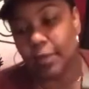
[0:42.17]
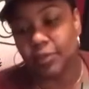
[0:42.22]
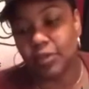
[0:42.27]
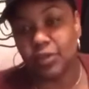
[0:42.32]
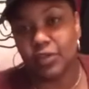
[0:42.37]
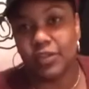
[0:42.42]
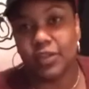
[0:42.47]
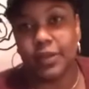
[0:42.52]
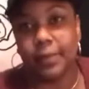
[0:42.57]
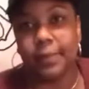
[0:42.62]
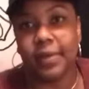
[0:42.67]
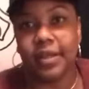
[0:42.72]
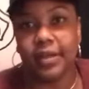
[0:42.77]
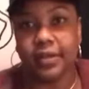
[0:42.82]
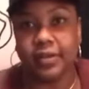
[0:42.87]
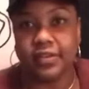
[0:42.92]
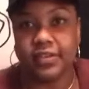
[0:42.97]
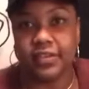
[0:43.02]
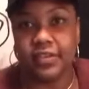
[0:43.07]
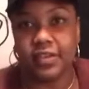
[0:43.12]
I'm using a
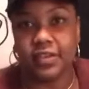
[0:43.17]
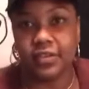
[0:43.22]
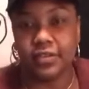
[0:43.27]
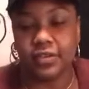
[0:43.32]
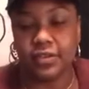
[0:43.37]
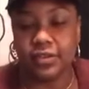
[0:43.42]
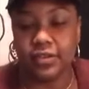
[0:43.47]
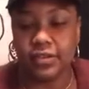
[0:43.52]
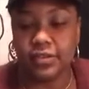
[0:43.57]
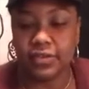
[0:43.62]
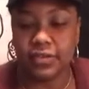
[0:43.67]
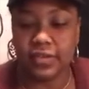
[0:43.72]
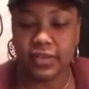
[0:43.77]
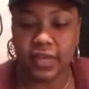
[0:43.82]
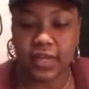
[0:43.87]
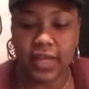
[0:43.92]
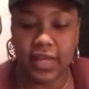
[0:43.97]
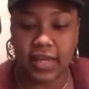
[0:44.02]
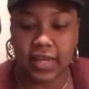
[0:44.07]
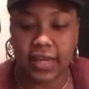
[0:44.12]
pair of scissors,
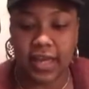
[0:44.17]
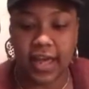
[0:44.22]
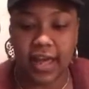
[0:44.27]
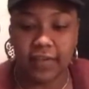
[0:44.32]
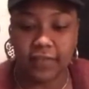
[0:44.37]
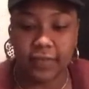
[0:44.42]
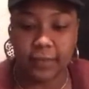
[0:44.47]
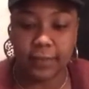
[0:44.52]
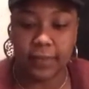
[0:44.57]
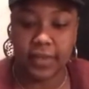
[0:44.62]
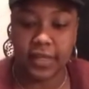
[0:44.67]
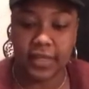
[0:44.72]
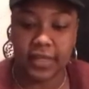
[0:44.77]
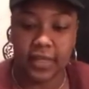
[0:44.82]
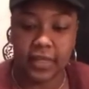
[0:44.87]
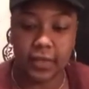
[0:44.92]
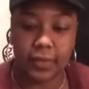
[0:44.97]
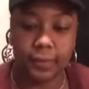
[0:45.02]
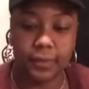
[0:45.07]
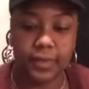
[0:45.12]
and I have a
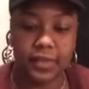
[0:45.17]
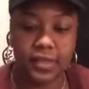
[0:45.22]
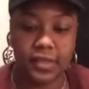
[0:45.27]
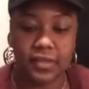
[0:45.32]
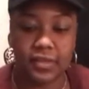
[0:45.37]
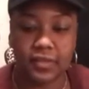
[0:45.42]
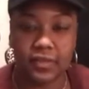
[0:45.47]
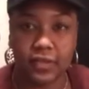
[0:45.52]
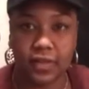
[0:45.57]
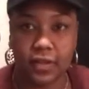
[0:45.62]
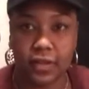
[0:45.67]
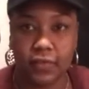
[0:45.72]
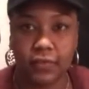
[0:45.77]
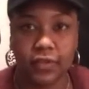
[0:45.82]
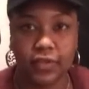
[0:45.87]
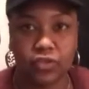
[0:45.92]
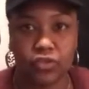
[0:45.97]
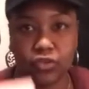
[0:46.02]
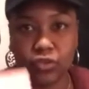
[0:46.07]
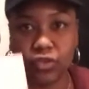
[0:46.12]
pink piece
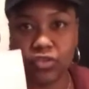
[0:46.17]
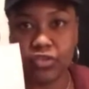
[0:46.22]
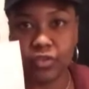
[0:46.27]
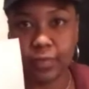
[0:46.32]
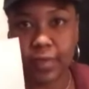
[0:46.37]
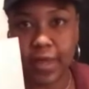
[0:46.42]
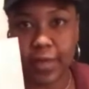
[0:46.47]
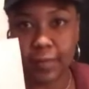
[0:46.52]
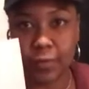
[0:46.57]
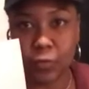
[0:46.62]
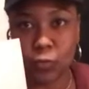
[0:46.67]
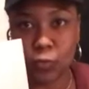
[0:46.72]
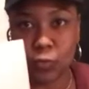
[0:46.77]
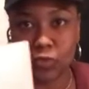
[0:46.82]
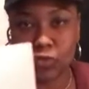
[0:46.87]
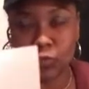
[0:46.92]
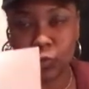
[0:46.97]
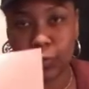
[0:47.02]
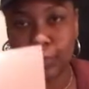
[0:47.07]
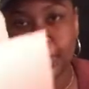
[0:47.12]
of construction paper,
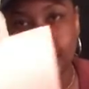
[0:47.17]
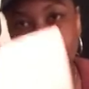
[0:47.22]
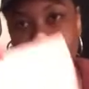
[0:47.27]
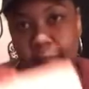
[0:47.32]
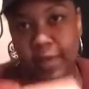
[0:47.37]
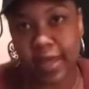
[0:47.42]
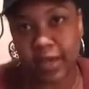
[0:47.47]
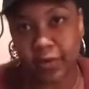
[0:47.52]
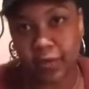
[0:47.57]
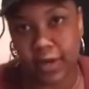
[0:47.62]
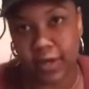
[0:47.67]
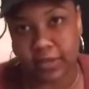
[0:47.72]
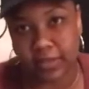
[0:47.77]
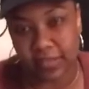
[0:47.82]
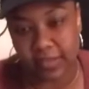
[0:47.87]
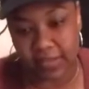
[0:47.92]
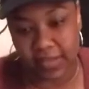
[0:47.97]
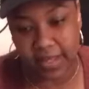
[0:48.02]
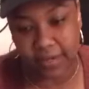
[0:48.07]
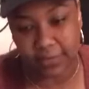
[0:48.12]
which will be the background
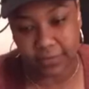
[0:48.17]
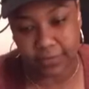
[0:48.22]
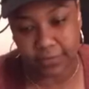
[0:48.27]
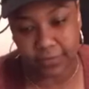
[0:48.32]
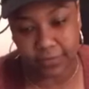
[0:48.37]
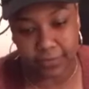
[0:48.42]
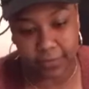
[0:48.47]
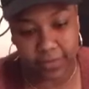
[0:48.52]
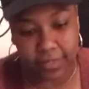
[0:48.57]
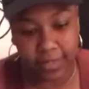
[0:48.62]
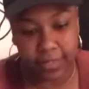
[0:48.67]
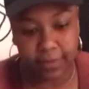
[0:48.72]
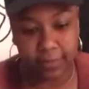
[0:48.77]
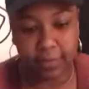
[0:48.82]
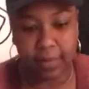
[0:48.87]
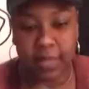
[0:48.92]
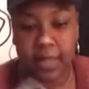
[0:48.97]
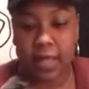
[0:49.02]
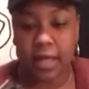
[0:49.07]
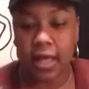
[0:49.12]
inside of the frame.
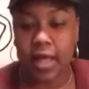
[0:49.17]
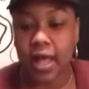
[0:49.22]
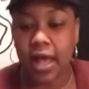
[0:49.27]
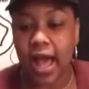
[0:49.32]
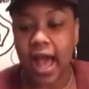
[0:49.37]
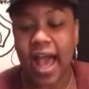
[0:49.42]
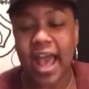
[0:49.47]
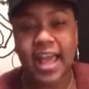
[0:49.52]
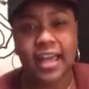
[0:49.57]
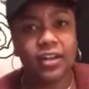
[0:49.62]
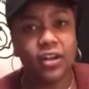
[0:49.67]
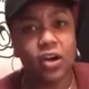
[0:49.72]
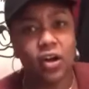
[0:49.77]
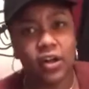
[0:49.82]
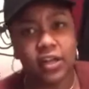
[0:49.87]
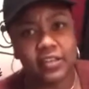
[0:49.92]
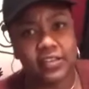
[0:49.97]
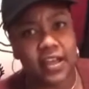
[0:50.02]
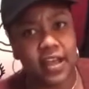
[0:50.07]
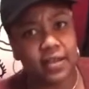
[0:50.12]
I had a
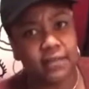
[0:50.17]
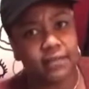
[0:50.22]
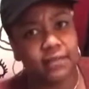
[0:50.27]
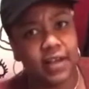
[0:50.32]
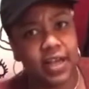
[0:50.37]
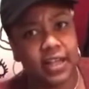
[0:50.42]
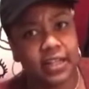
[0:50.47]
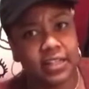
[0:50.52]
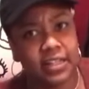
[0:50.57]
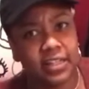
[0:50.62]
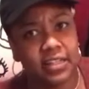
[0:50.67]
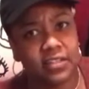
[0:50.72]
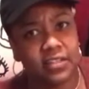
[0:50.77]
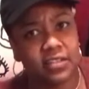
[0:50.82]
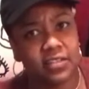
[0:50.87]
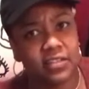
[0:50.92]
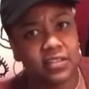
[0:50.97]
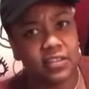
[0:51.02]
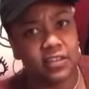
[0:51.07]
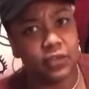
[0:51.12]
hard time
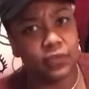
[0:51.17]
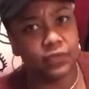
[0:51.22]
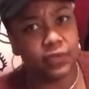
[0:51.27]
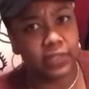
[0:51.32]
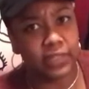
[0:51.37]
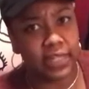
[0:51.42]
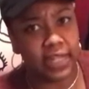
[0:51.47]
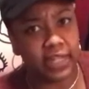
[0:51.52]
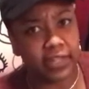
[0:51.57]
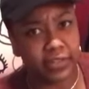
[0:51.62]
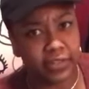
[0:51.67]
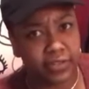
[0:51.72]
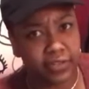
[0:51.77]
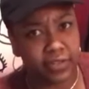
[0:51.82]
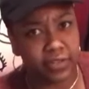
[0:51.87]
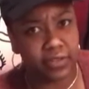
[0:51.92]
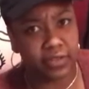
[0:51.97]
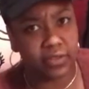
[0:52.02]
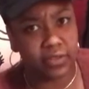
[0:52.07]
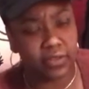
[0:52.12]
finding silver
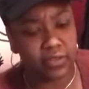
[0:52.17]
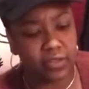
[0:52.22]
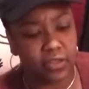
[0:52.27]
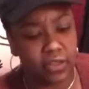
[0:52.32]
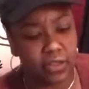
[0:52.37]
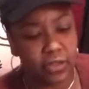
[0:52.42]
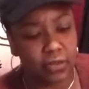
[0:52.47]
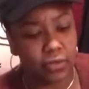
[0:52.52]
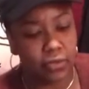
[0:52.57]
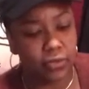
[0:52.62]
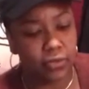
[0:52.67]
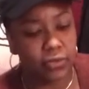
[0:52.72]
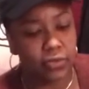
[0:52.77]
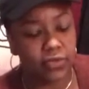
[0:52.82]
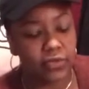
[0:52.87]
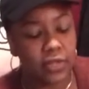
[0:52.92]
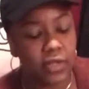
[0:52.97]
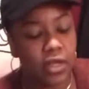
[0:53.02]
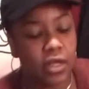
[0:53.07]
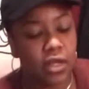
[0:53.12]
letters to
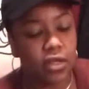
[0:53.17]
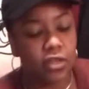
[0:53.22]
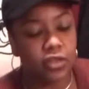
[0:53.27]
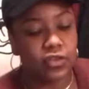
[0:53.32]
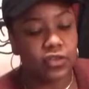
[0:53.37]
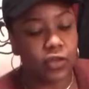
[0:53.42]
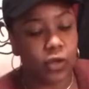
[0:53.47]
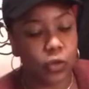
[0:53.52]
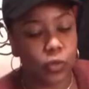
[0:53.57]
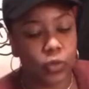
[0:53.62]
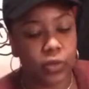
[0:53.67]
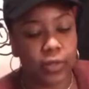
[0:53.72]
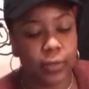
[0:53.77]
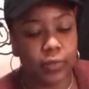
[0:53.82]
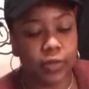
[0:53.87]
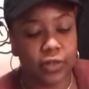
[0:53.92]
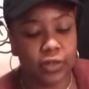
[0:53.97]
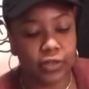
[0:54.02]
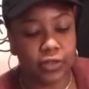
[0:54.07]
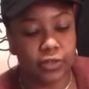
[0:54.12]
use, so what
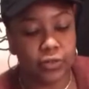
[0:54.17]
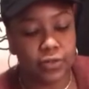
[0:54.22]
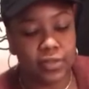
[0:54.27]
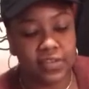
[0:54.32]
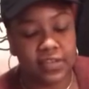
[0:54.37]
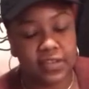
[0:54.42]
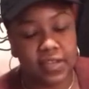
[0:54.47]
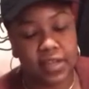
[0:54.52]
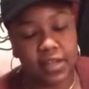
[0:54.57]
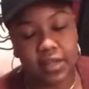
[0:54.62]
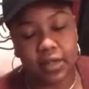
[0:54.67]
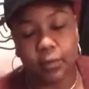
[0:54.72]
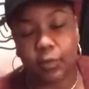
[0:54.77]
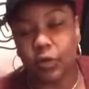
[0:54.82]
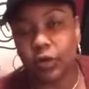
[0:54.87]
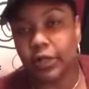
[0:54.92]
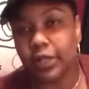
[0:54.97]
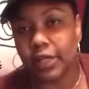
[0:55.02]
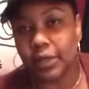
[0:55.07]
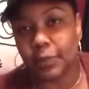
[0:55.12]
I'm going to do instead, I'm
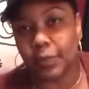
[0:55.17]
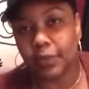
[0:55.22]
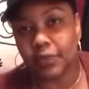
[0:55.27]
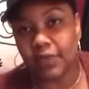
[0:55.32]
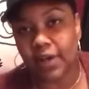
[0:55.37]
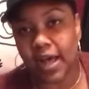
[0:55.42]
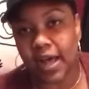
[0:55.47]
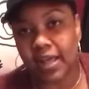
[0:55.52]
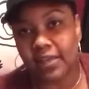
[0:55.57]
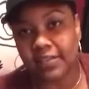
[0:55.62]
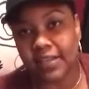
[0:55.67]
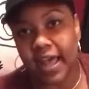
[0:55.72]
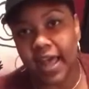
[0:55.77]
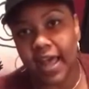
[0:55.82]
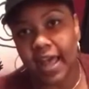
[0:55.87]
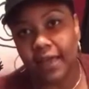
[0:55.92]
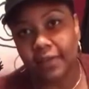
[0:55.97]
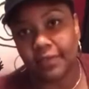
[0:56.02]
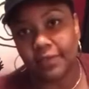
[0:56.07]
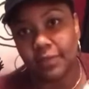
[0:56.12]
going to improvise. I
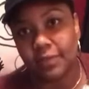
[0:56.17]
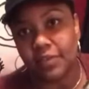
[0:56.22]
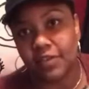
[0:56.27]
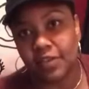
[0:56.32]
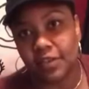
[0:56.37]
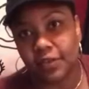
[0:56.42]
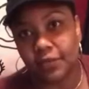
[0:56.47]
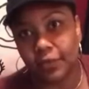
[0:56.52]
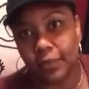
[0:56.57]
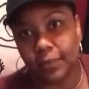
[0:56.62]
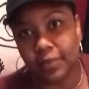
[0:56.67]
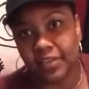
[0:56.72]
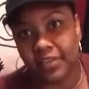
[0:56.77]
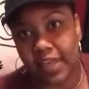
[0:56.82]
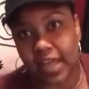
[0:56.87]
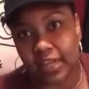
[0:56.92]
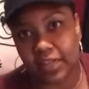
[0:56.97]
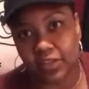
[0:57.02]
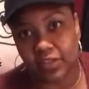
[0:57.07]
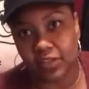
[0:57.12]
have some silver
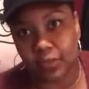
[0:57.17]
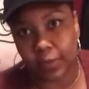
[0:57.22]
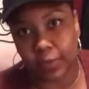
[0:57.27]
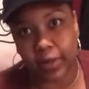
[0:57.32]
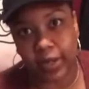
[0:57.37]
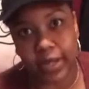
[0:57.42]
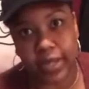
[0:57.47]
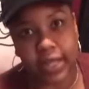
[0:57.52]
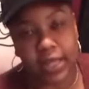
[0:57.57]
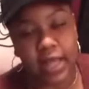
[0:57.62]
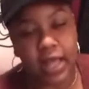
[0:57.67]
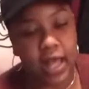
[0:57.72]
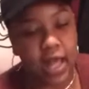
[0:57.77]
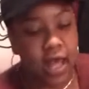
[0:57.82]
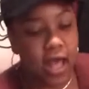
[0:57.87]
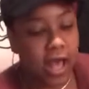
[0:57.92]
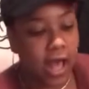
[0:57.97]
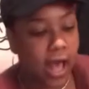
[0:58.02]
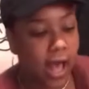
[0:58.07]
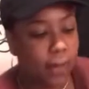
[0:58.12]
metallic spray.
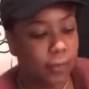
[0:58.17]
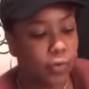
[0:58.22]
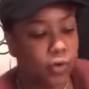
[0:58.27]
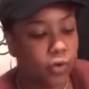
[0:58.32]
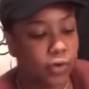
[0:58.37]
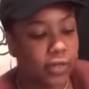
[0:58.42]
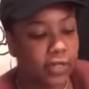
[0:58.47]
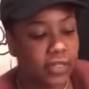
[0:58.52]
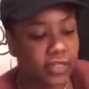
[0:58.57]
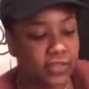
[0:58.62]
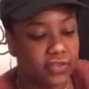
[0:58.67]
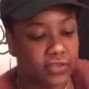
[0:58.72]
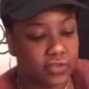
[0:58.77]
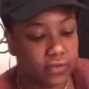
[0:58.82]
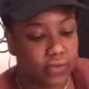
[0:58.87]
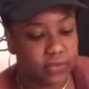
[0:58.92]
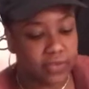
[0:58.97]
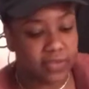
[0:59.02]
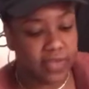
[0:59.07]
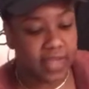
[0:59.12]
I'm going
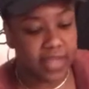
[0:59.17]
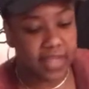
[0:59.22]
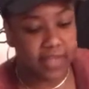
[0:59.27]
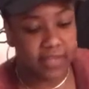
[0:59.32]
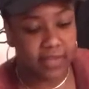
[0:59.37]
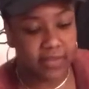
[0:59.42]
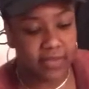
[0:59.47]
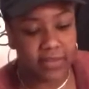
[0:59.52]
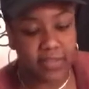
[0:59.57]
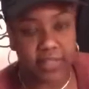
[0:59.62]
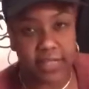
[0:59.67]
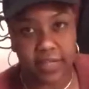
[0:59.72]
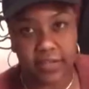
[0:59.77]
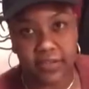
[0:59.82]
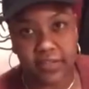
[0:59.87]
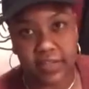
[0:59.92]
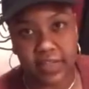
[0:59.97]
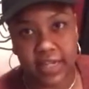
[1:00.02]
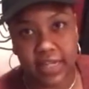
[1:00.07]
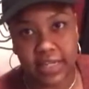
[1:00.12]
to take the
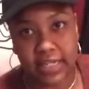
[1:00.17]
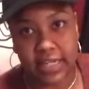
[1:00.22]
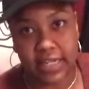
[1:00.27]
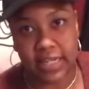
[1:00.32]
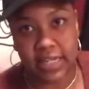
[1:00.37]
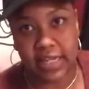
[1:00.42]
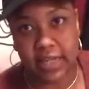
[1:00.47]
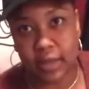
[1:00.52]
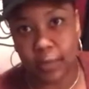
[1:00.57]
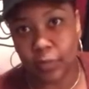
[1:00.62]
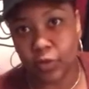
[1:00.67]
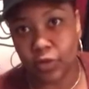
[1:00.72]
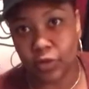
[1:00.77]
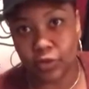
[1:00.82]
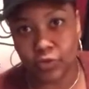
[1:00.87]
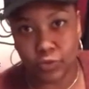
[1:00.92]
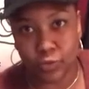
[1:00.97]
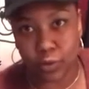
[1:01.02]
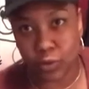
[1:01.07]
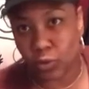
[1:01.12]
letters that I need. I'm going
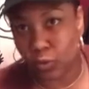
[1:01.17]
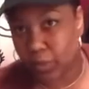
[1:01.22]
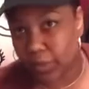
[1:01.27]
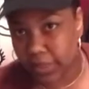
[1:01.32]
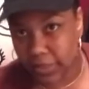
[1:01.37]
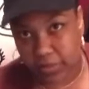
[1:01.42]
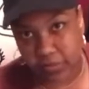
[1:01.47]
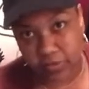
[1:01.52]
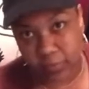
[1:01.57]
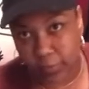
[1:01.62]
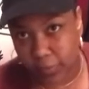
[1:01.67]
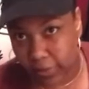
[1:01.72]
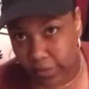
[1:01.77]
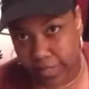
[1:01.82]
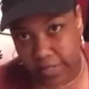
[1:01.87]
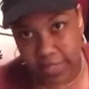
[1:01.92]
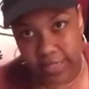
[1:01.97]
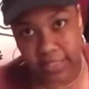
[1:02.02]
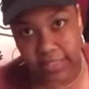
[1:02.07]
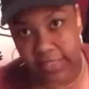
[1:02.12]
to do a quick
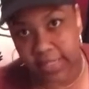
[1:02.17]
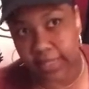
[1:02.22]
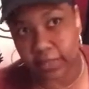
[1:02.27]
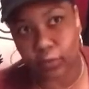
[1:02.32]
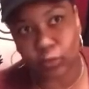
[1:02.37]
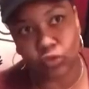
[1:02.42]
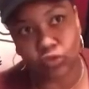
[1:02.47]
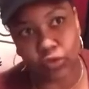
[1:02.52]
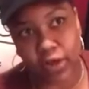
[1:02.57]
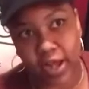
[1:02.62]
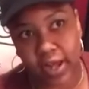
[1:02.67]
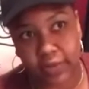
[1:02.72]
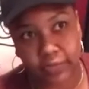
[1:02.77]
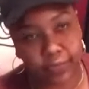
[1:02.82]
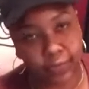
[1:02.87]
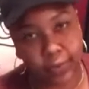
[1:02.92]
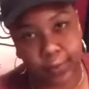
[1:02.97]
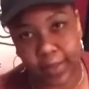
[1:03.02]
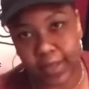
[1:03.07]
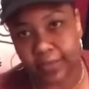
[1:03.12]
spray, let them dry
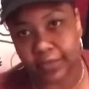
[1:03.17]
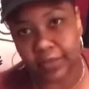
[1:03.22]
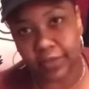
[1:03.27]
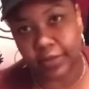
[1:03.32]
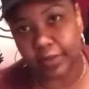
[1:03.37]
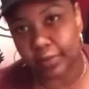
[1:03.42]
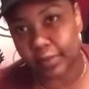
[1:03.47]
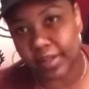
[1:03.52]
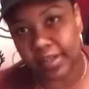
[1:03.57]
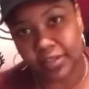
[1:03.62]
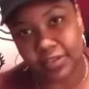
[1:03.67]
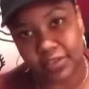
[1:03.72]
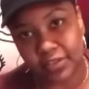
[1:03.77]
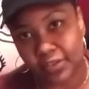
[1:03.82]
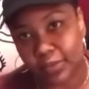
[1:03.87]
for about 30 minutes.